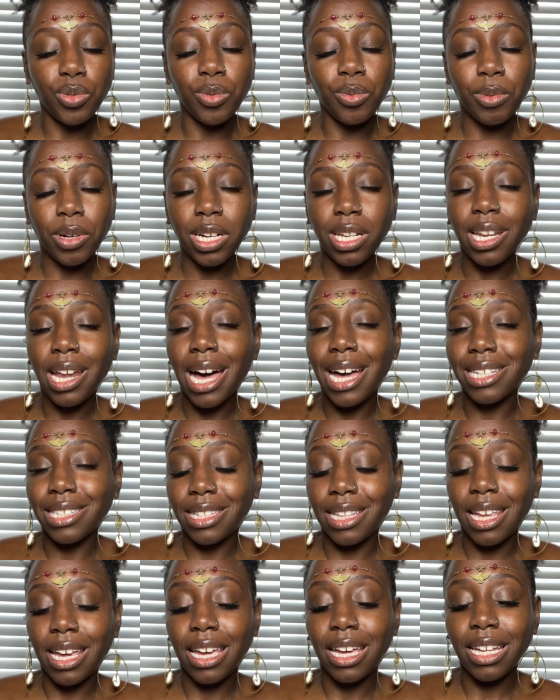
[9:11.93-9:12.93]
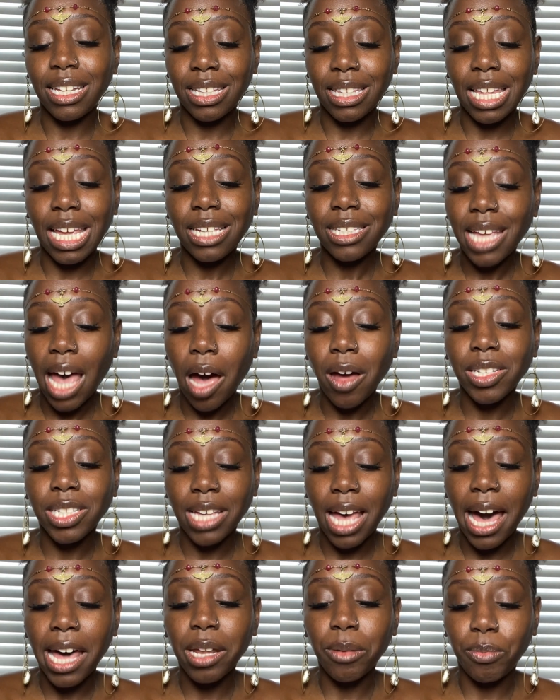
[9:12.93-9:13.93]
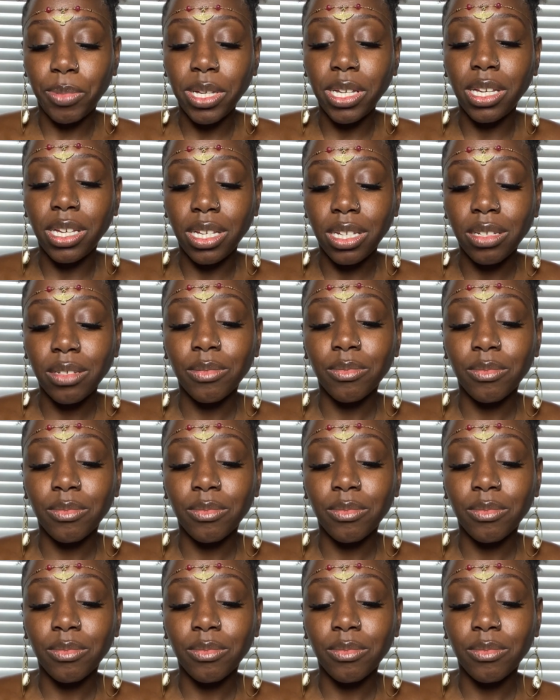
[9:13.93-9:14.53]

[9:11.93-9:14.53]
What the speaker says: realize that that's how it's got to be,